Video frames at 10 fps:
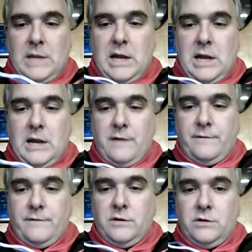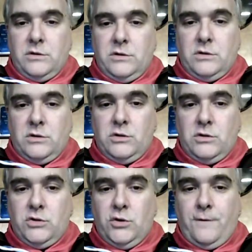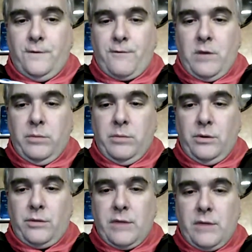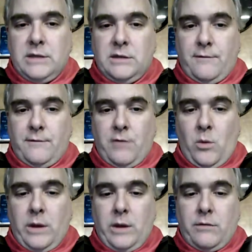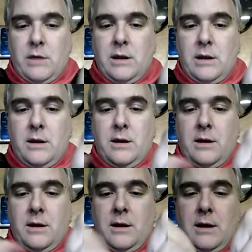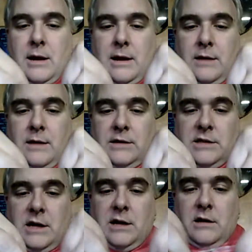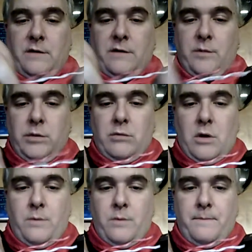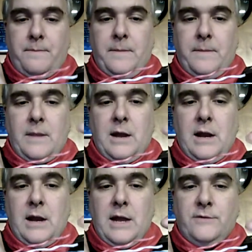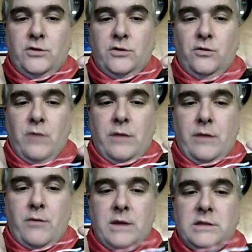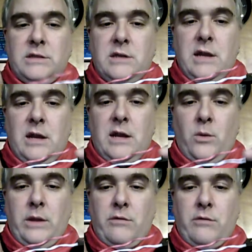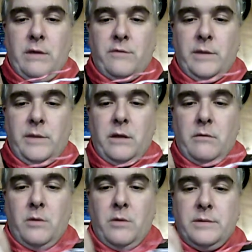I have 2 free blue threads and a free white thread, and on the side of the blue rope I have 2 red threads and a white thread from the other rope.